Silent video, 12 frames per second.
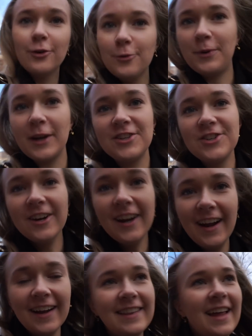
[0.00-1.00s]
group picture,
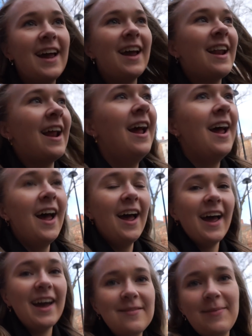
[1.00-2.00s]
and then
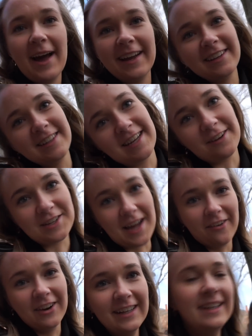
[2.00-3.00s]
head back into
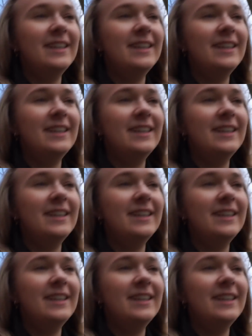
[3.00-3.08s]
downtown.